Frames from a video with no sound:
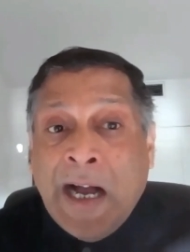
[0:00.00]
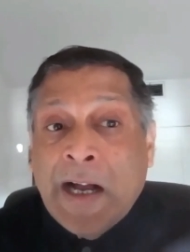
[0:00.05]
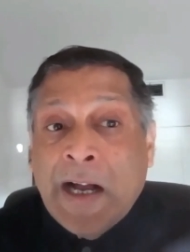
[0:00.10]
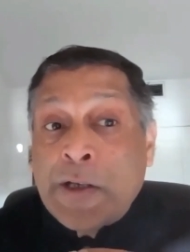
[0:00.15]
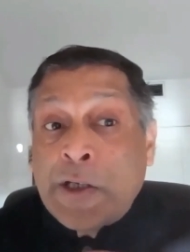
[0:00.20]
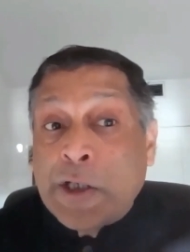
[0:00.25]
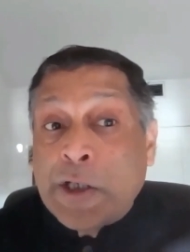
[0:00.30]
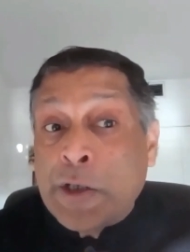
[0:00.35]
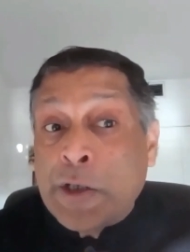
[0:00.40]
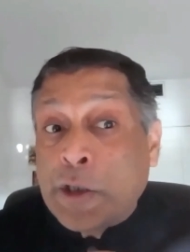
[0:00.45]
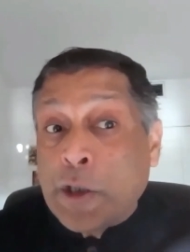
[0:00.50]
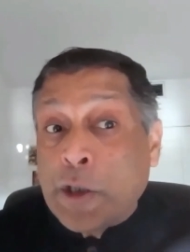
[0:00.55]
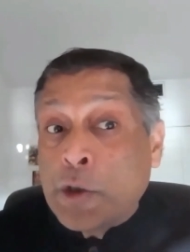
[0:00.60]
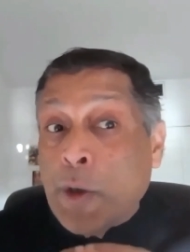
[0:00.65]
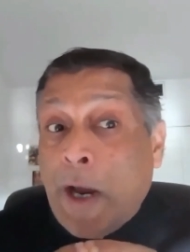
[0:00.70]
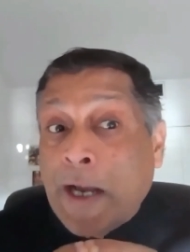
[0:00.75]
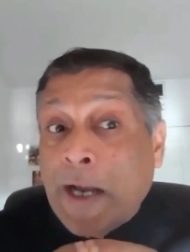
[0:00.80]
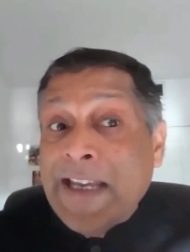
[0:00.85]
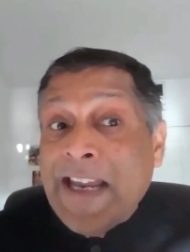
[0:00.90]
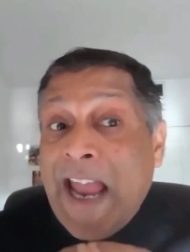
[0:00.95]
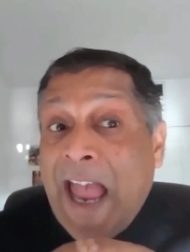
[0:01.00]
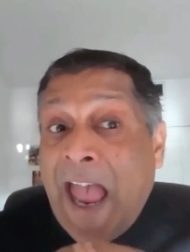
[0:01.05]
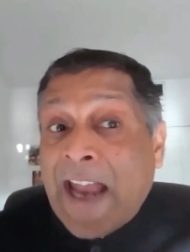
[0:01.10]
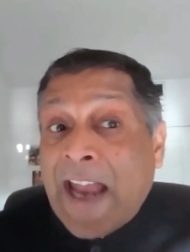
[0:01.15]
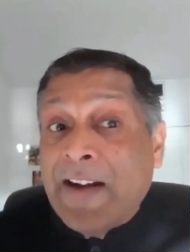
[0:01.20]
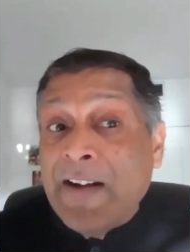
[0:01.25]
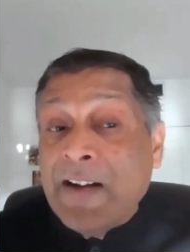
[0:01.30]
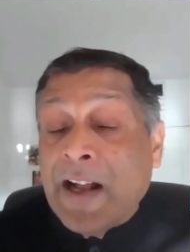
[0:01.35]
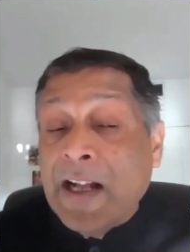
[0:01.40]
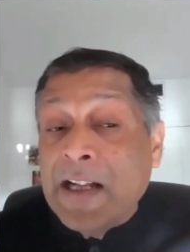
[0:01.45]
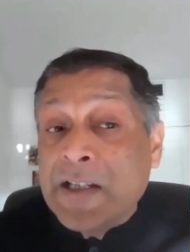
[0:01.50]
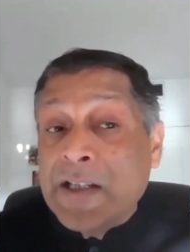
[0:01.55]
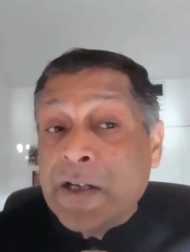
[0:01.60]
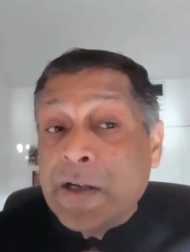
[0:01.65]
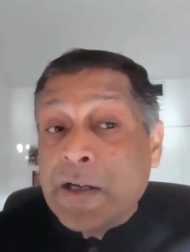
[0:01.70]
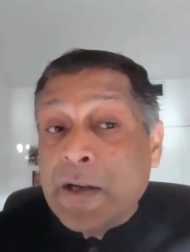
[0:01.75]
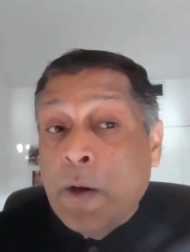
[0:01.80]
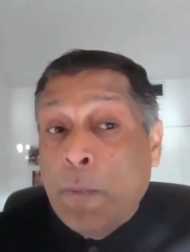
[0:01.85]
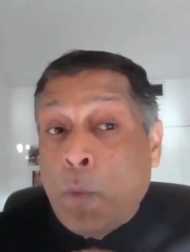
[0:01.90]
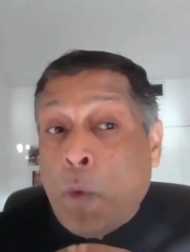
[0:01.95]
So I think
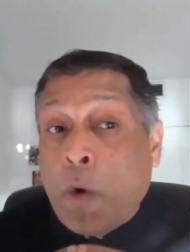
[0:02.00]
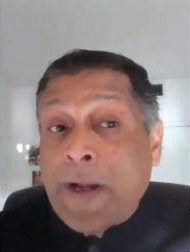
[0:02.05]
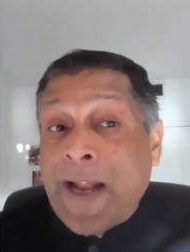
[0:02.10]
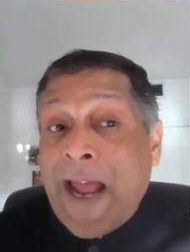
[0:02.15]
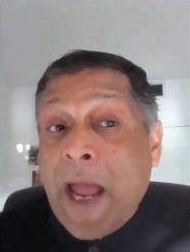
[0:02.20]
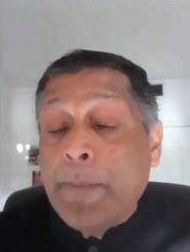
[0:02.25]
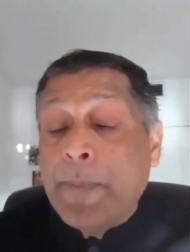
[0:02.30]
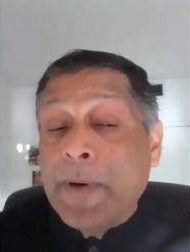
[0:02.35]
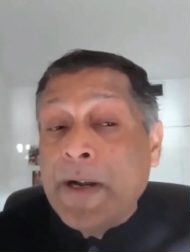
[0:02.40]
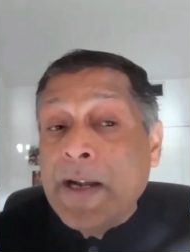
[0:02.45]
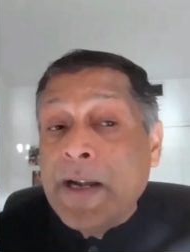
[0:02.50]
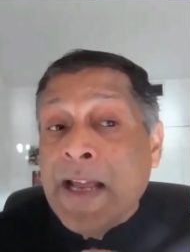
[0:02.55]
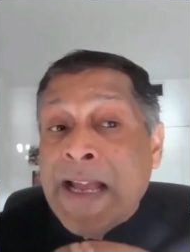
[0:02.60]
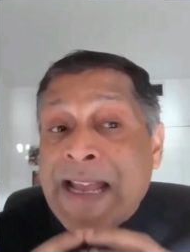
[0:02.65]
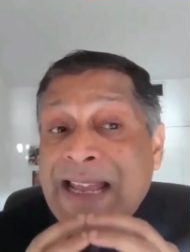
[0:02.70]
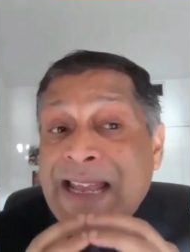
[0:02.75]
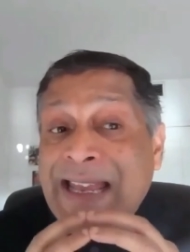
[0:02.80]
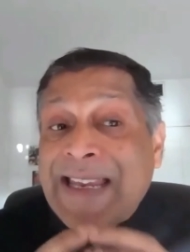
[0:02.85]
agriculture, what happened